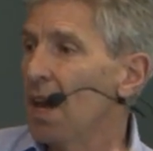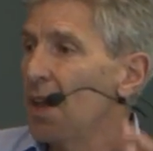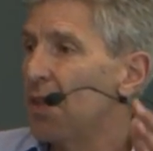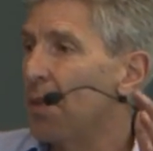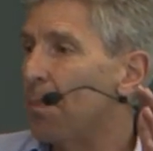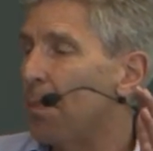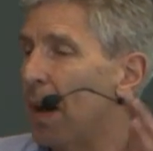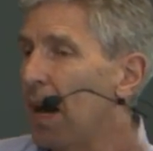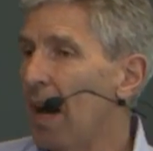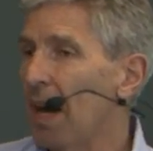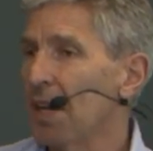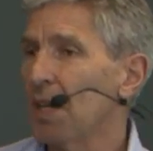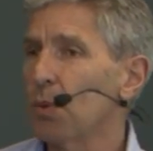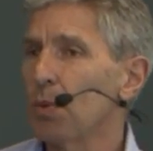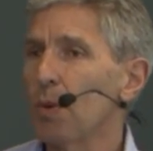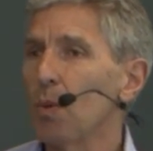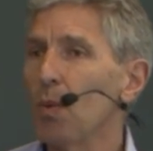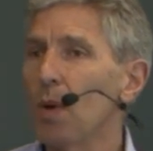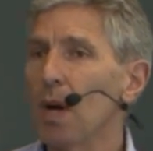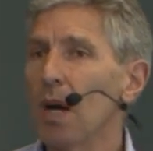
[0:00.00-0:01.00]
The partners
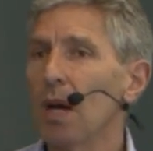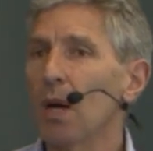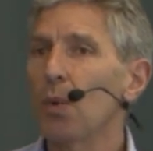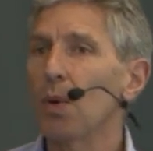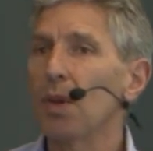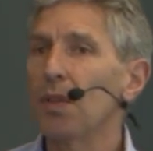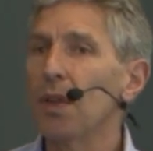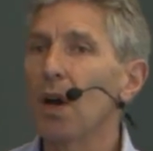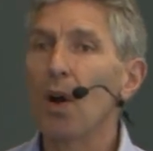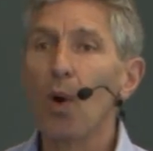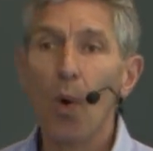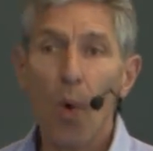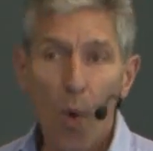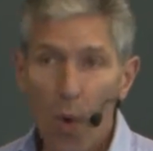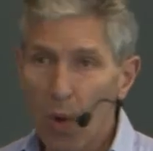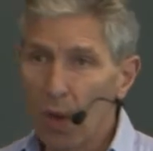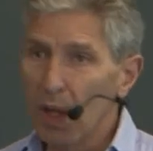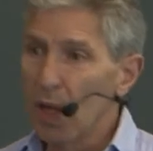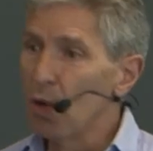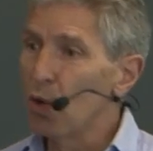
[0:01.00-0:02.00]
we work with are
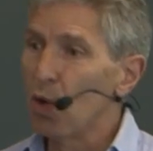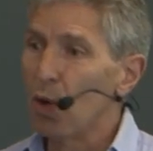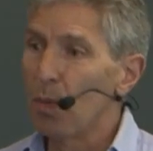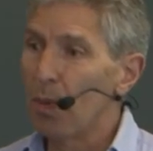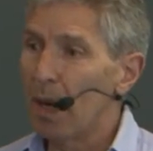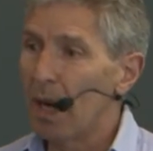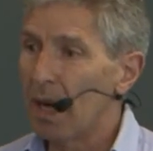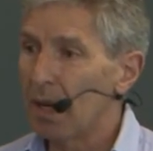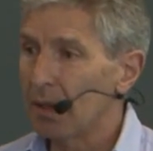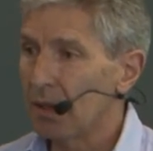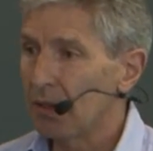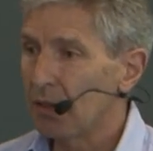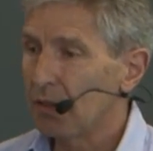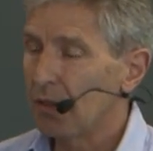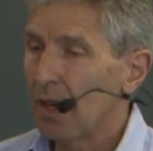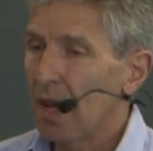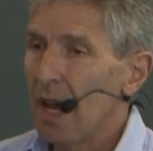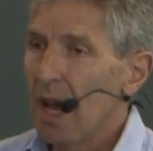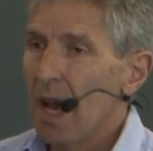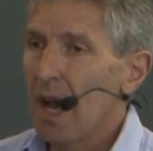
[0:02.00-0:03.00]
all local partners.
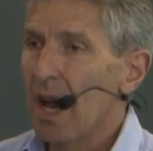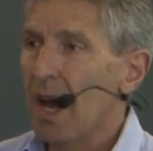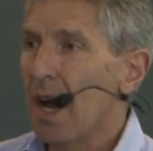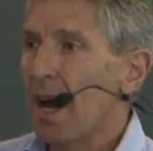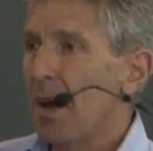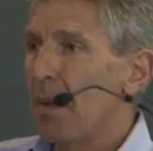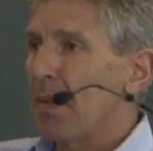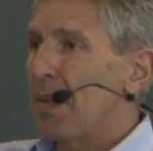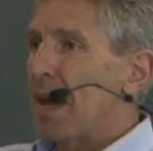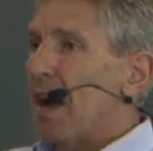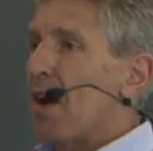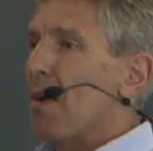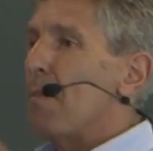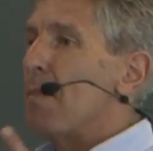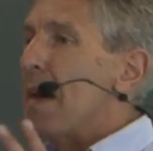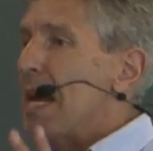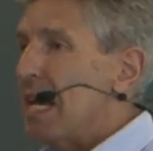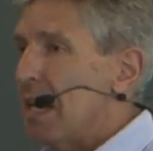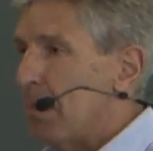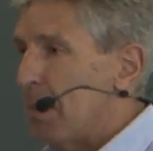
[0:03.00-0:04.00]
Uh, there are
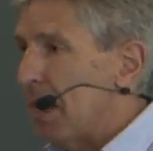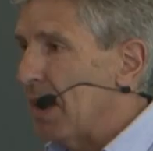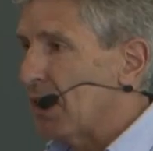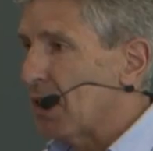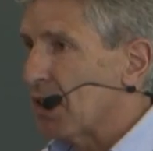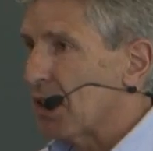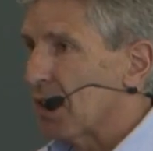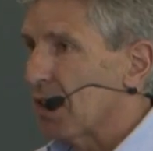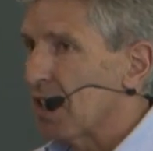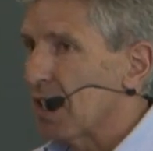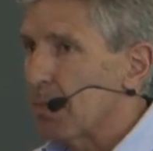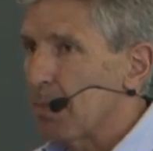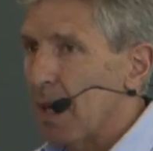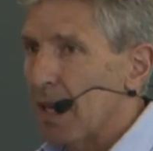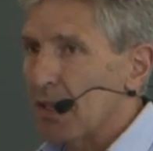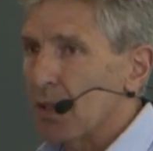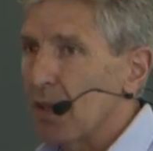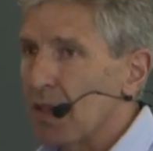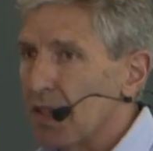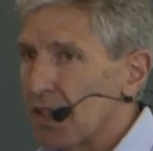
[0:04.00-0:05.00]
many pieces to this
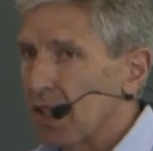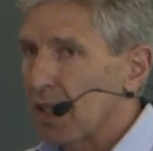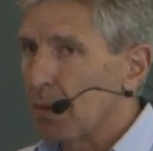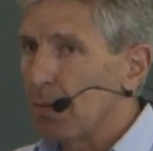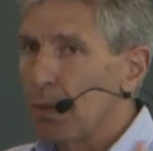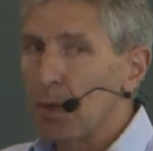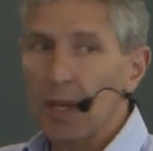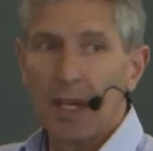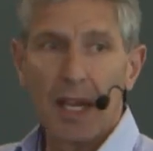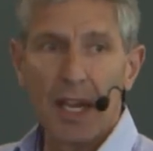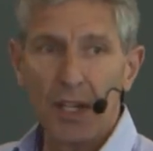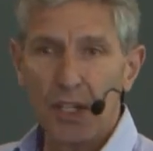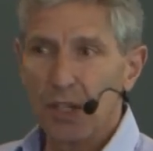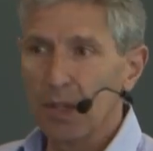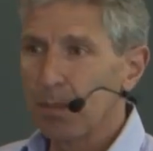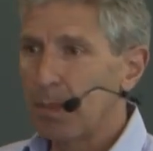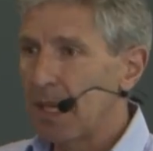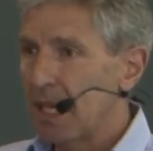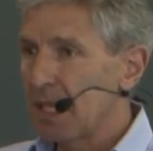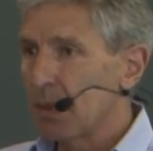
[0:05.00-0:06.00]
puzzle. There's a
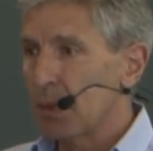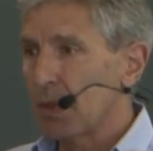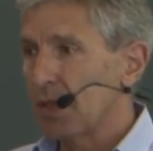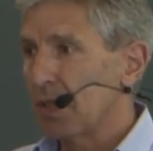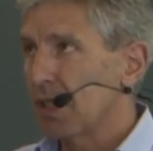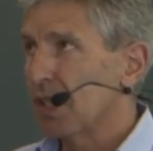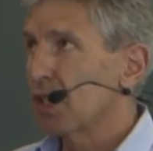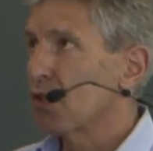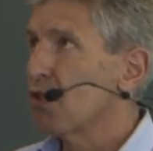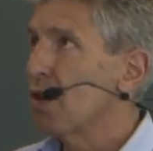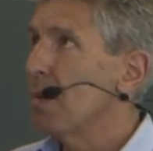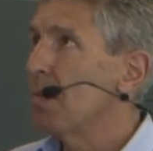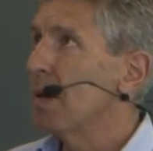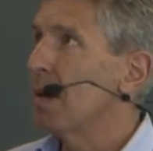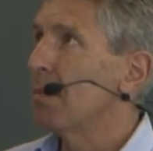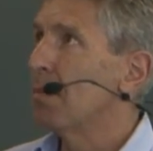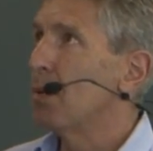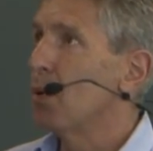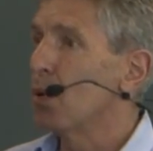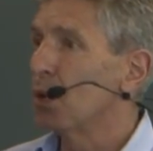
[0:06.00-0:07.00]
communication piece, which is extremely
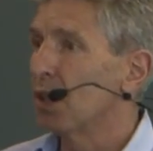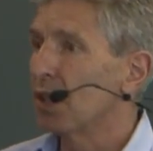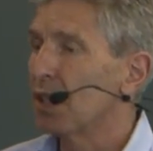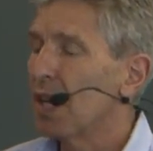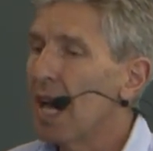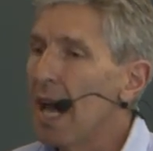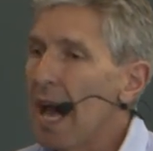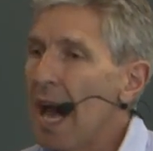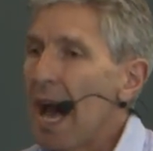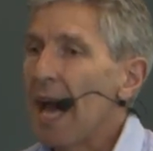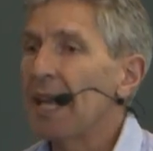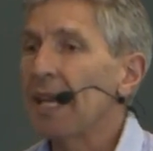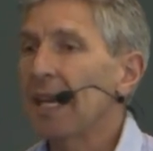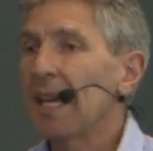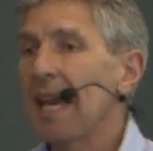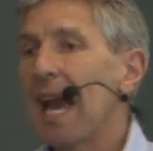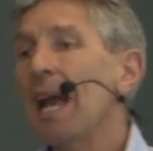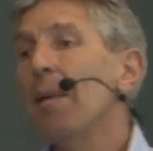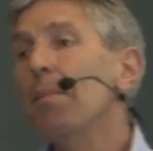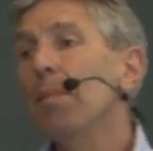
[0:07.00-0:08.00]
important, and it
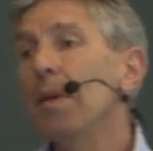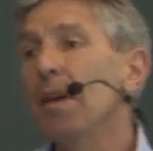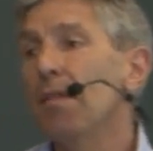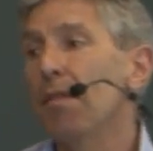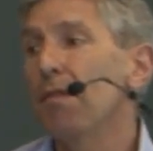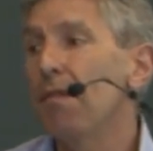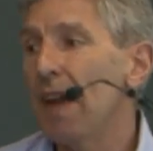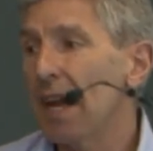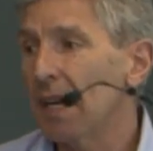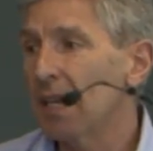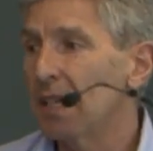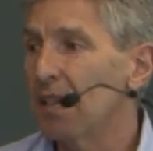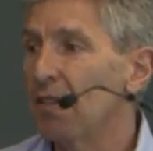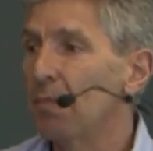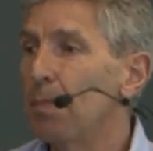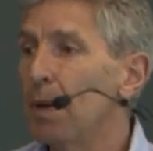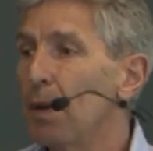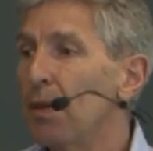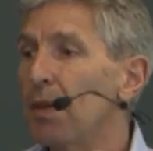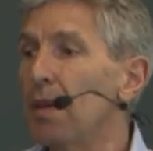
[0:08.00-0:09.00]
can be
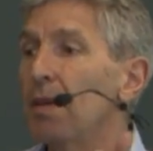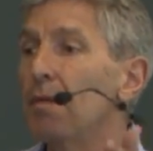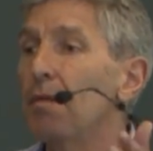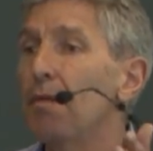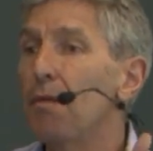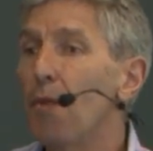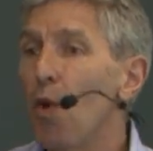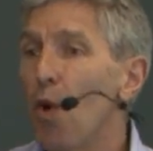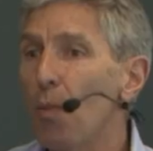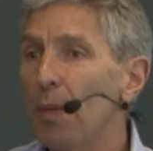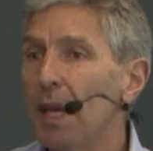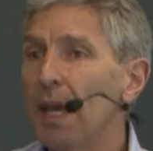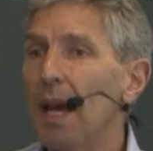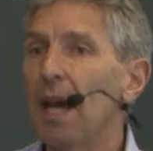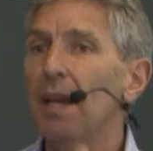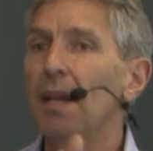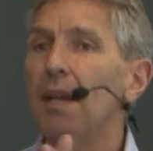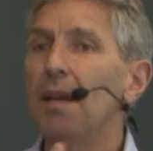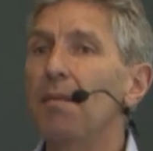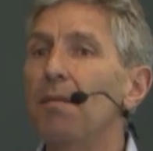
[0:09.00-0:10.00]
effective both in informing
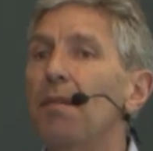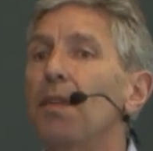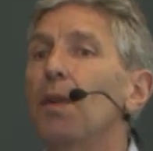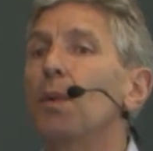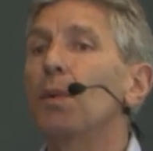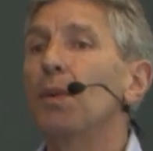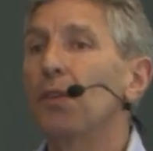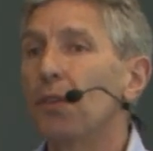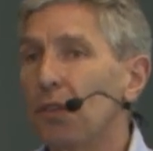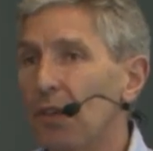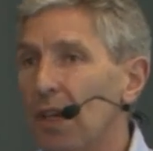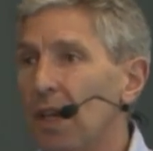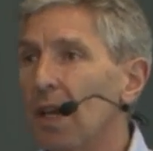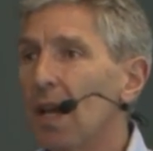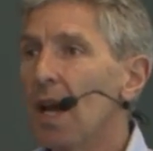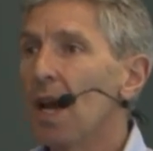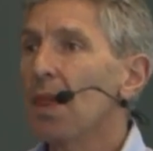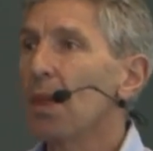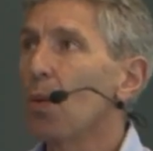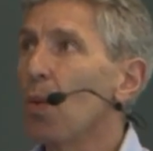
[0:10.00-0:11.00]
and influencing
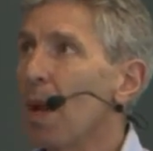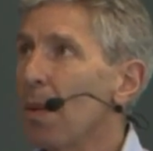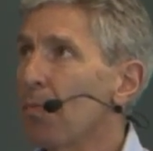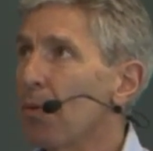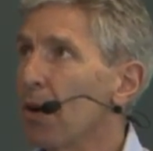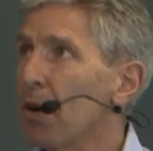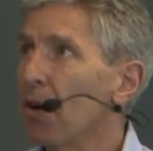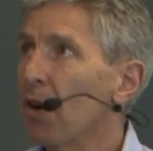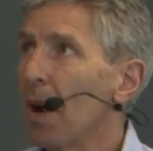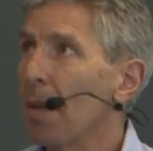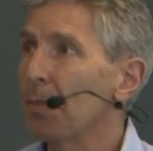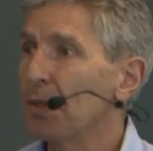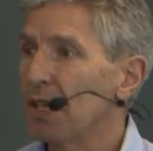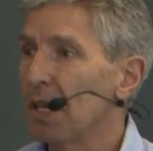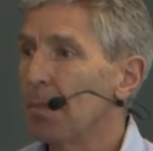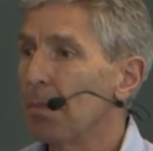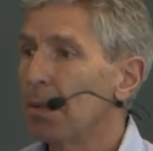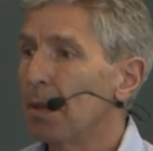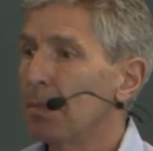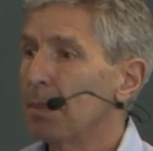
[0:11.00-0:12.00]
the way programs are
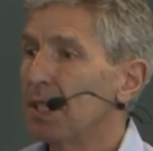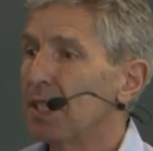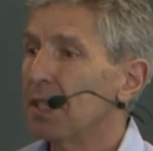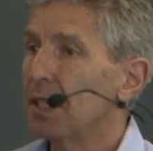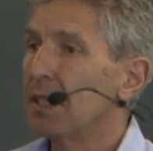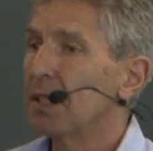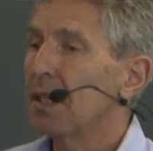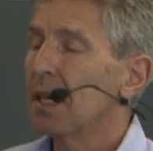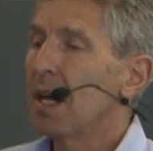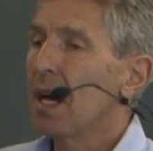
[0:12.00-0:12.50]
implemented